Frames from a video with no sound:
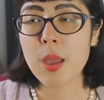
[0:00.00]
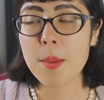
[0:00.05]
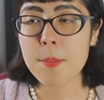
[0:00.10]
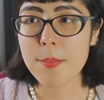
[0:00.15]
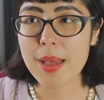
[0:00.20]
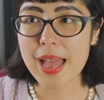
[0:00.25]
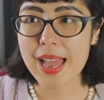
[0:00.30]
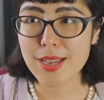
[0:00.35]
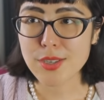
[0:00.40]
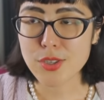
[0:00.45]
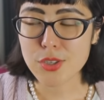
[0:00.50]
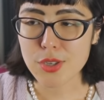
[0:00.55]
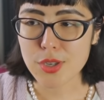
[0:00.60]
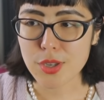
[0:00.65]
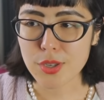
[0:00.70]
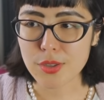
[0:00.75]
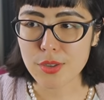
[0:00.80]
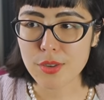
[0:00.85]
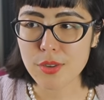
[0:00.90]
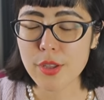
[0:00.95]

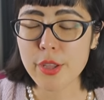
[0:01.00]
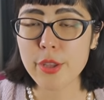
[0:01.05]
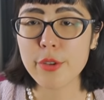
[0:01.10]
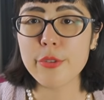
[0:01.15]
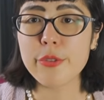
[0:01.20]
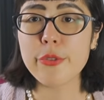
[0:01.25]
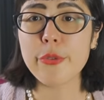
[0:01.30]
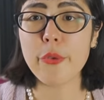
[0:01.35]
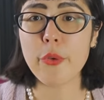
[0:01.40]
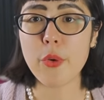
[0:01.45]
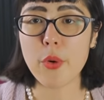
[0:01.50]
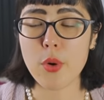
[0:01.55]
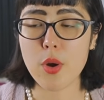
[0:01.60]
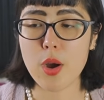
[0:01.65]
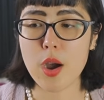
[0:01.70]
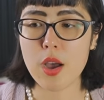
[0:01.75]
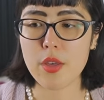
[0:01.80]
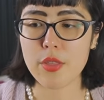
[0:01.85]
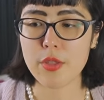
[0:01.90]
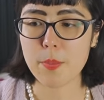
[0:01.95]
compassion
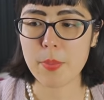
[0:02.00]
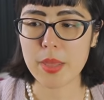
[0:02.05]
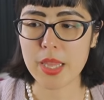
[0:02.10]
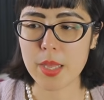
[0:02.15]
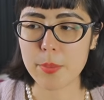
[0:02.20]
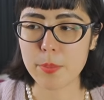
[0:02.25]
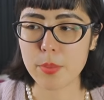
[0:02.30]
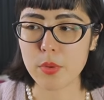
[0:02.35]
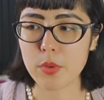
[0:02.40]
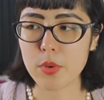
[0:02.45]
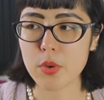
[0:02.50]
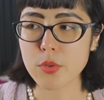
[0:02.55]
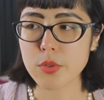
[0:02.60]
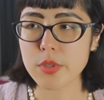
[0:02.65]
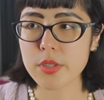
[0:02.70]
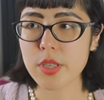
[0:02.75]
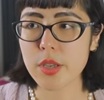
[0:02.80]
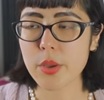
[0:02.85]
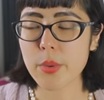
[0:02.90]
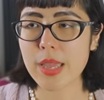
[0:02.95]
for other people
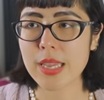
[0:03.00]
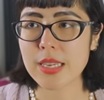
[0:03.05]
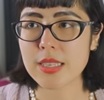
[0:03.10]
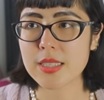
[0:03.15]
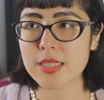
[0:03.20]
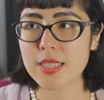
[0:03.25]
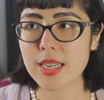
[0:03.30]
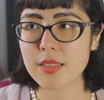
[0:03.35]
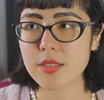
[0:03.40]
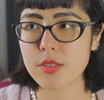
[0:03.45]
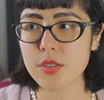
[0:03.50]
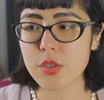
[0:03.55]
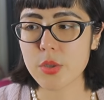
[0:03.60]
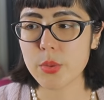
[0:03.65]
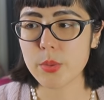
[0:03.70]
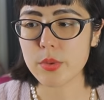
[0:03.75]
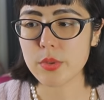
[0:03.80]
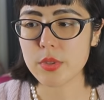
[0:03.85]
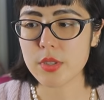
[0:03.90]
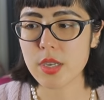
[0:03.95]
also extends
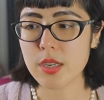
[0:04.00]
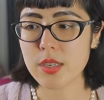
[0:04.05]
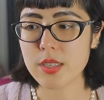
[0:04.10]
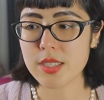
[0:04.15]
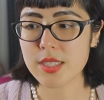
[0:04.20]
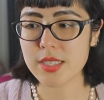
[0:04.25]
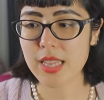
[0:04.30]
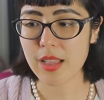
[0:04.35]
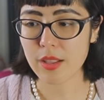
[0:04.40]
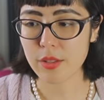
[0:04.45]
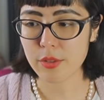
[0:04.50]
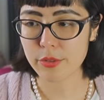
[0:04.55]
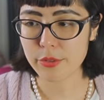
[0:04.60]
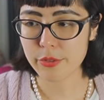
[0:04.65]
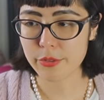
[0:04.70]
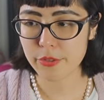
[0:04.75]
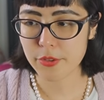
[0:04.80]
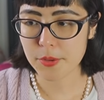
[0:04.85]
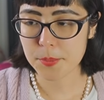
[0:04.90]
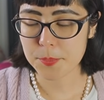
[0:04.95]
towards
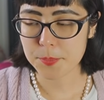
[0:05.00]
ourselves